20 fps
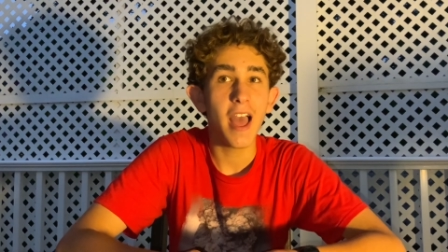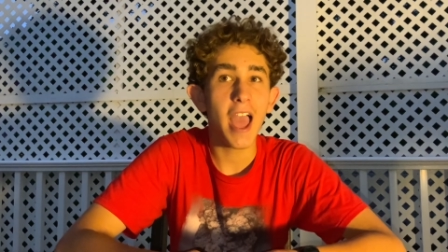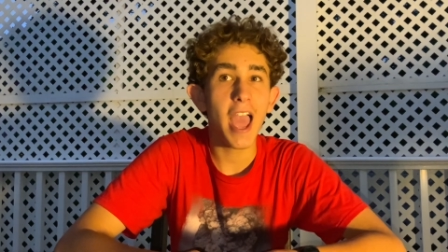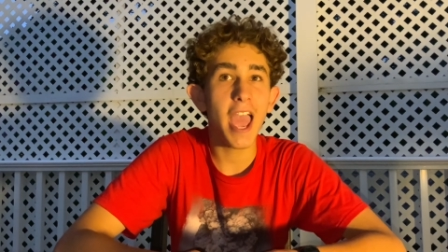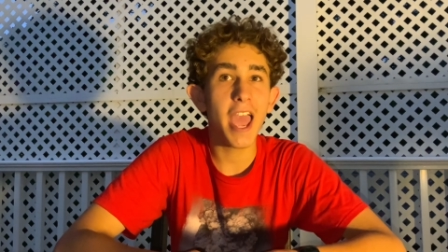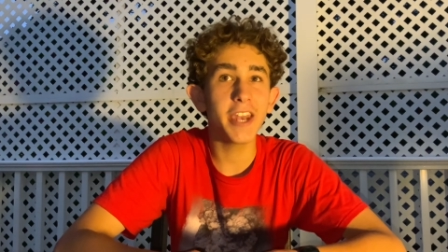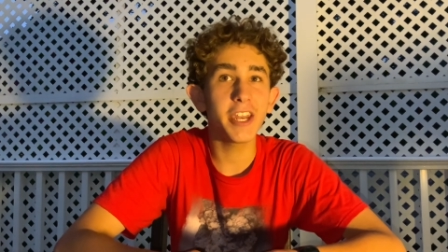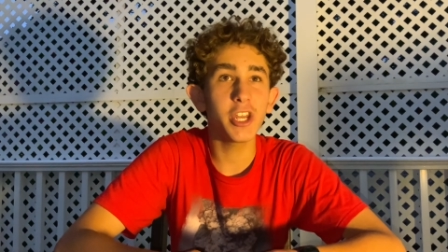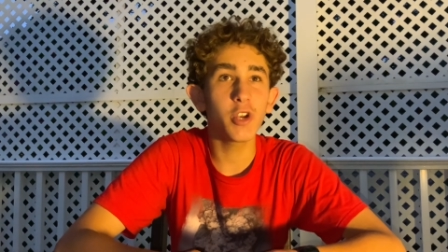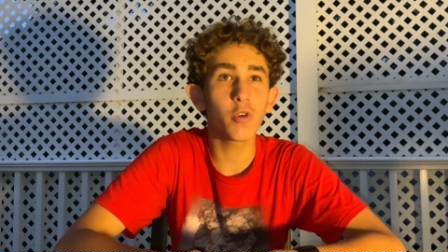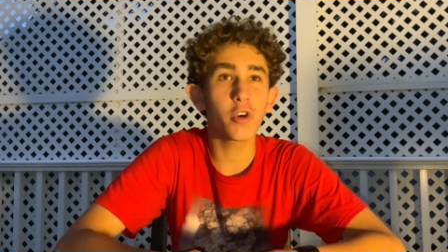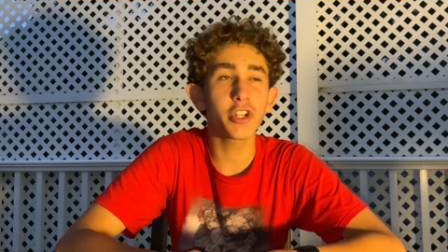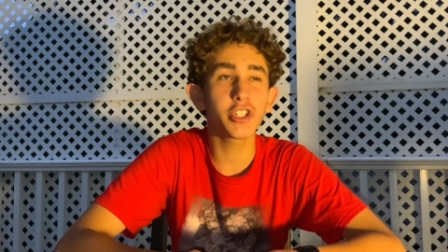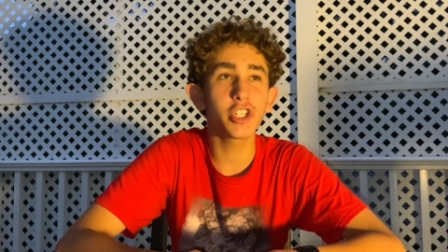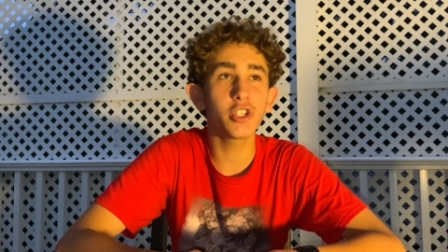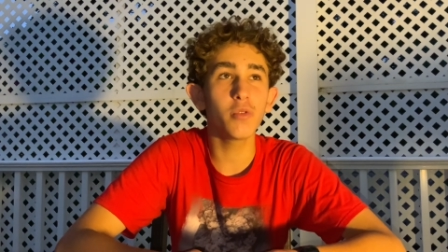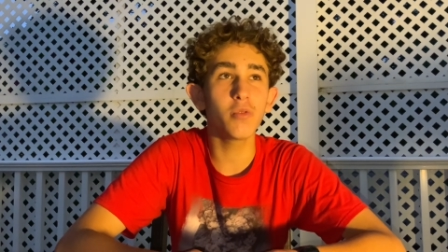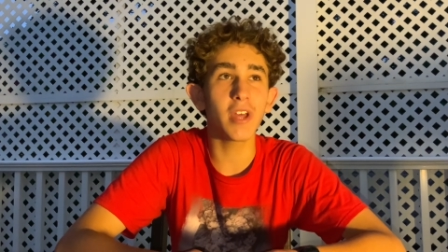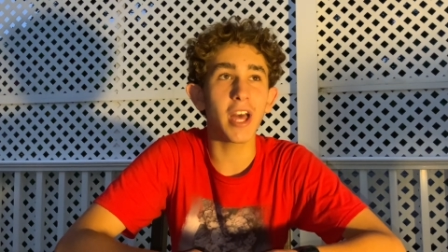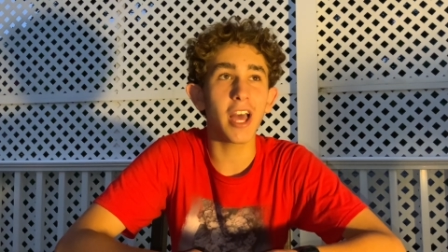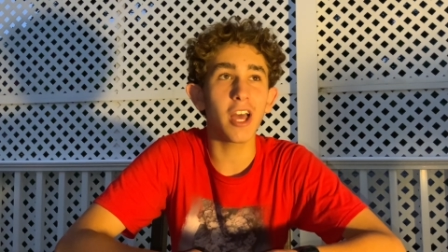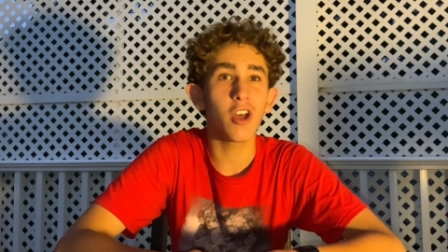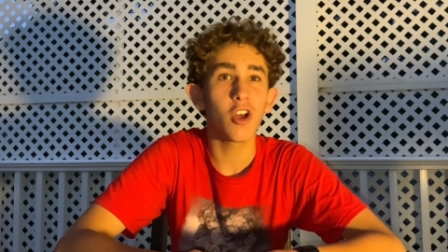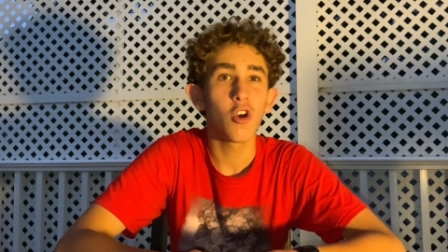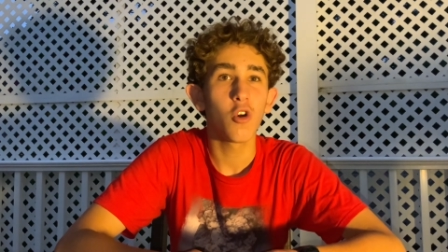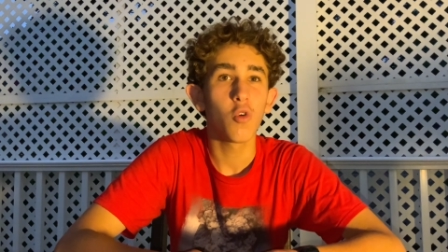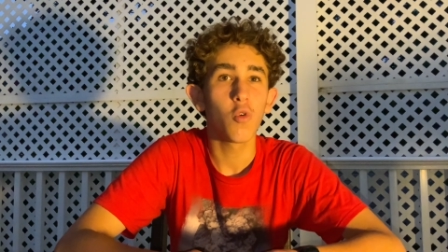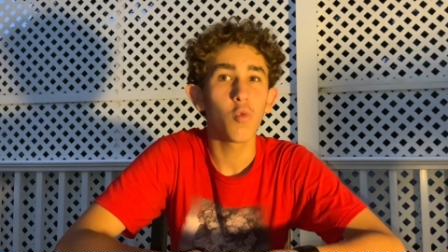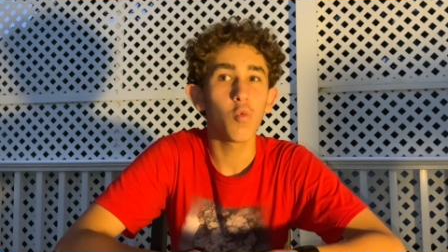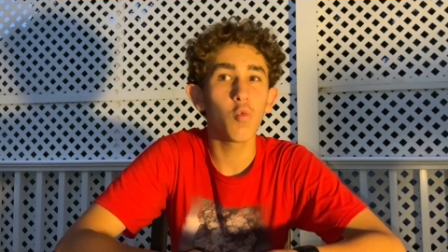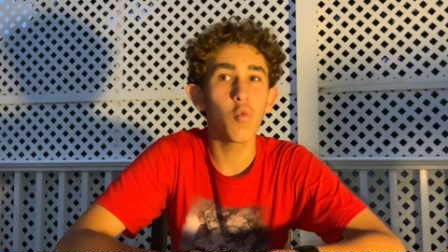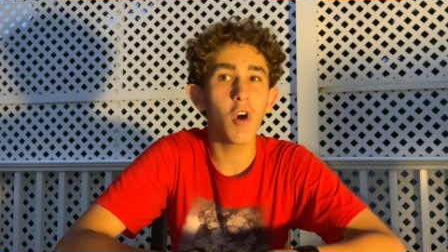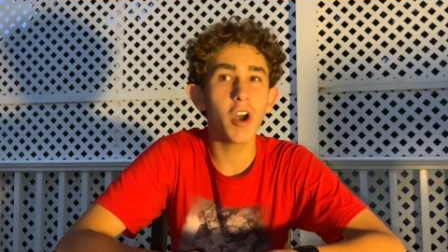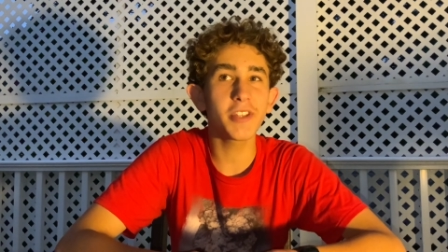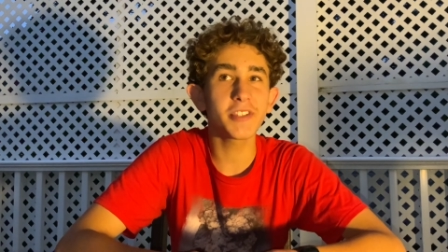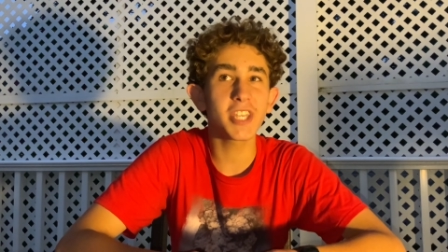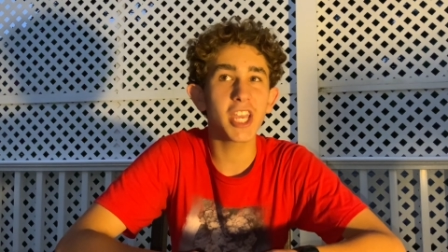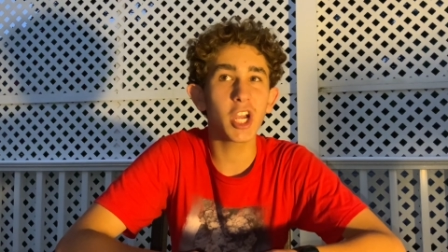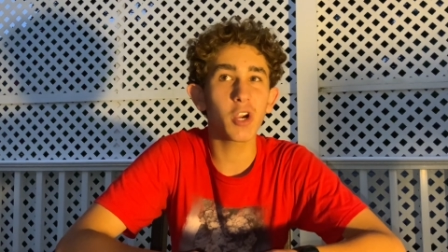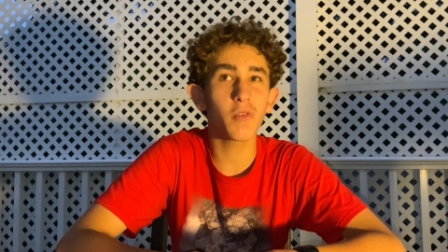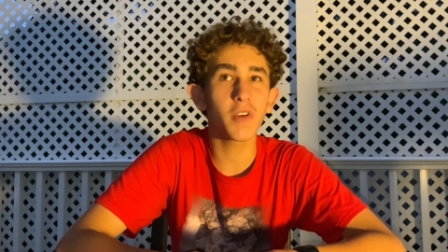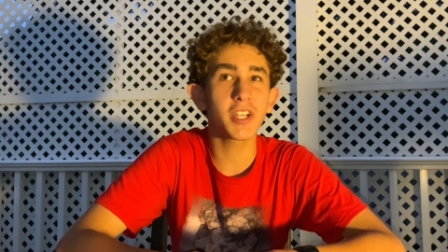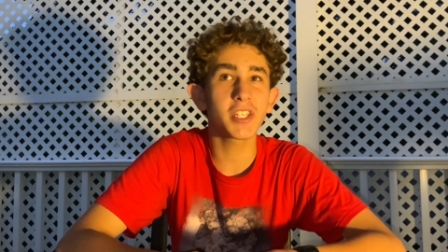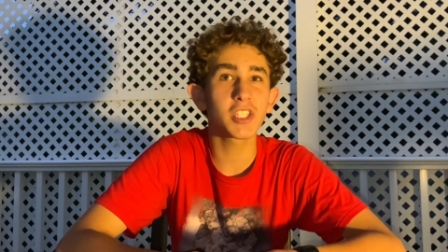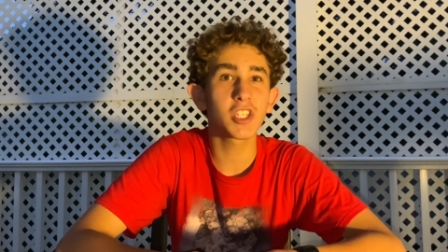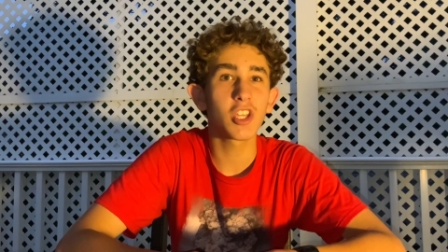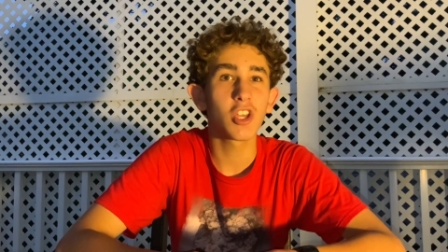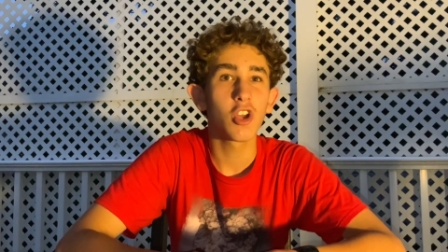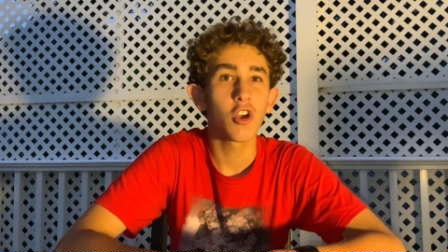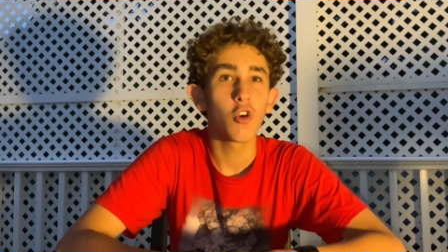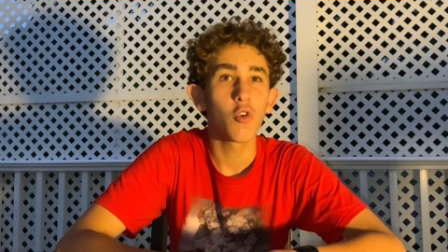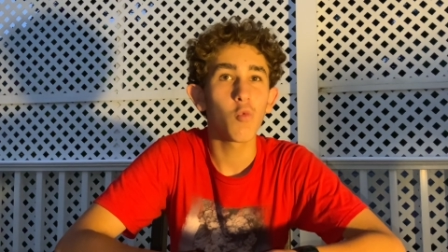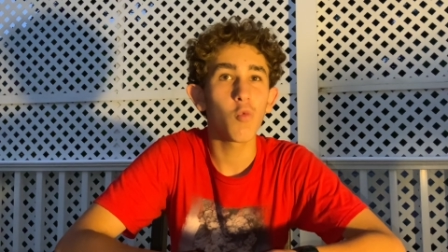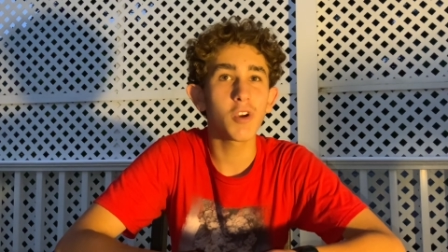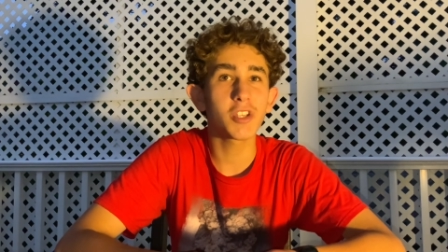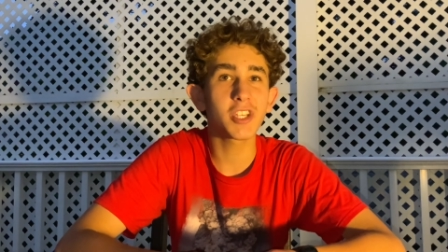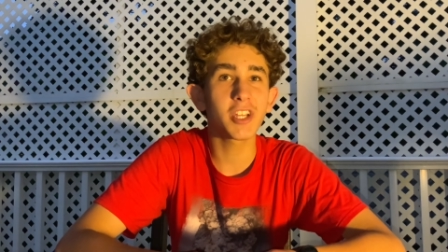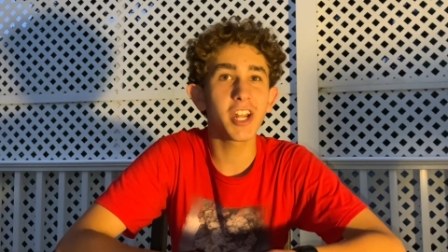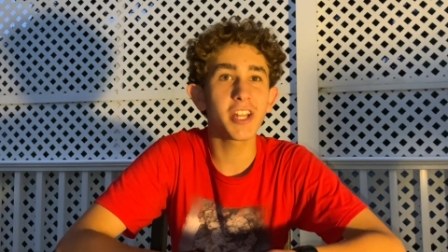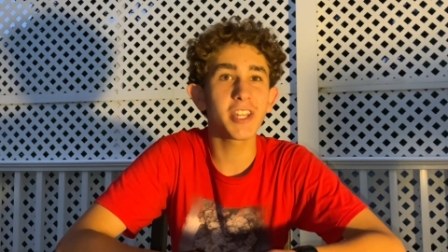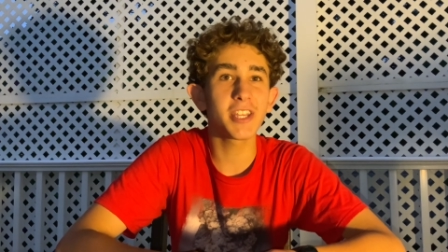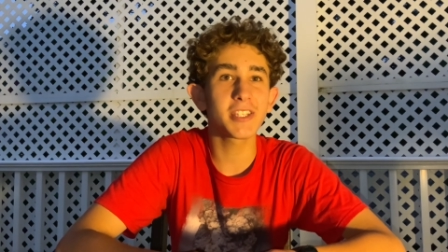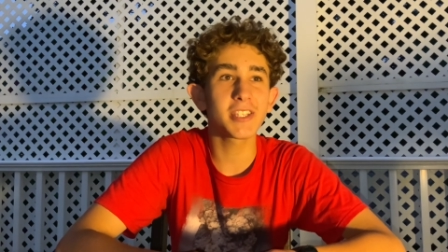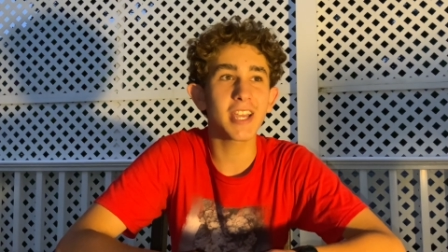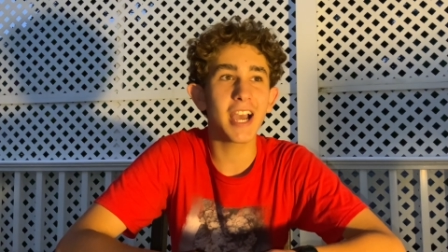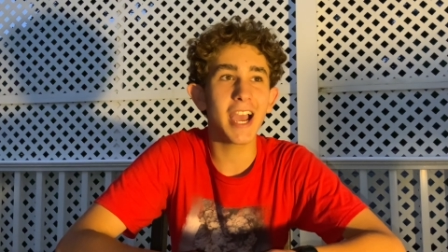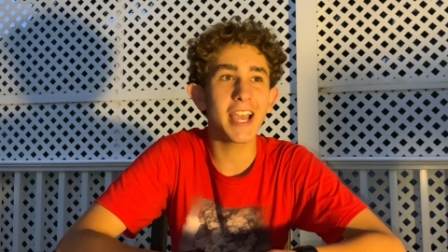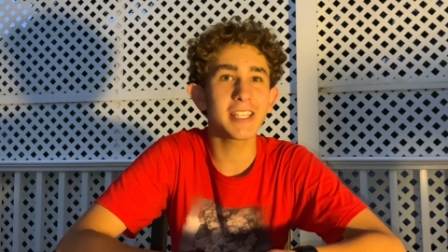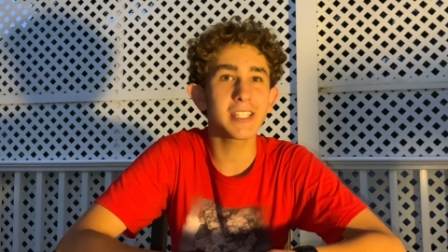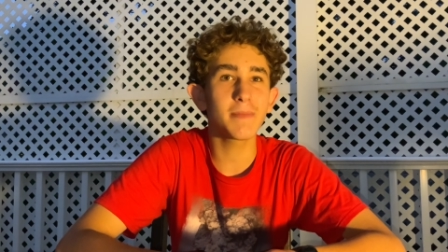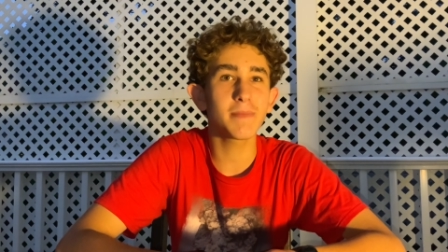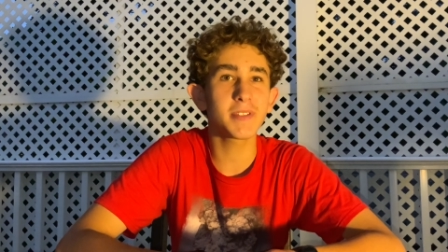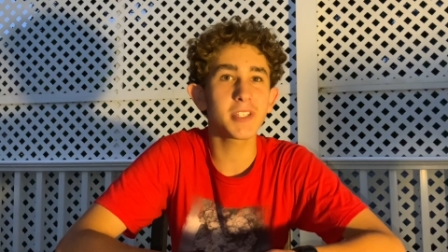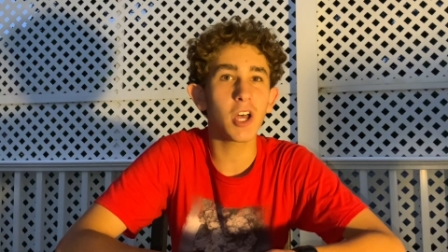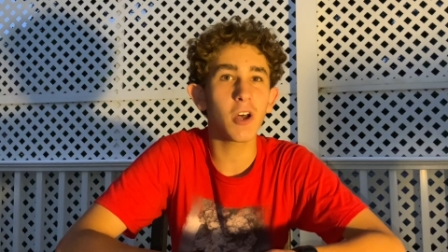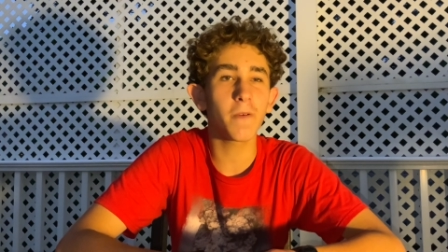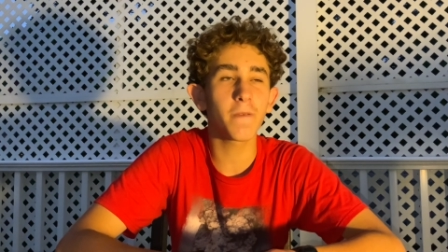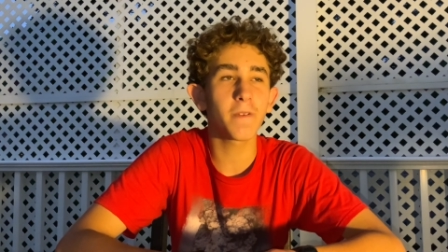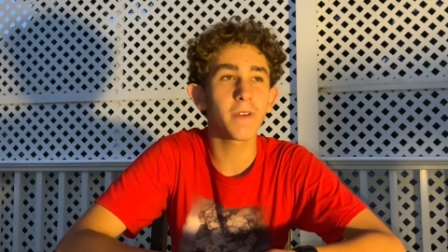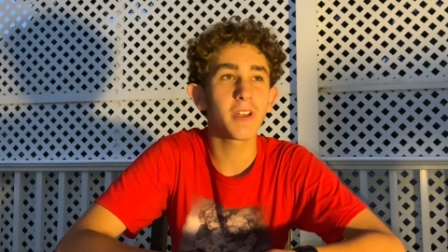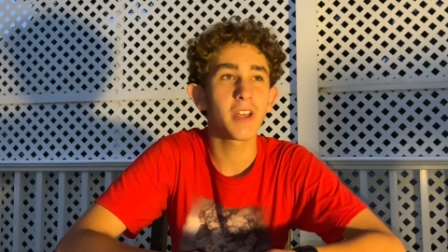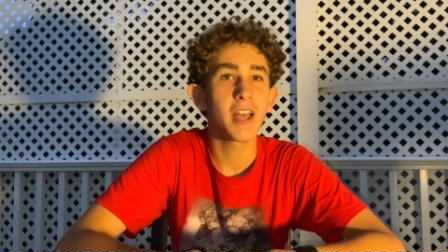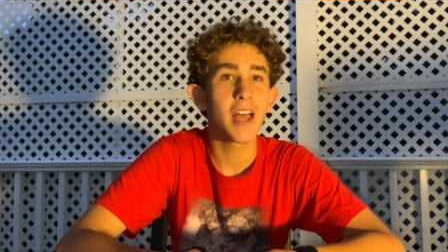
And in order to do that, one terrorist was going to disguise himself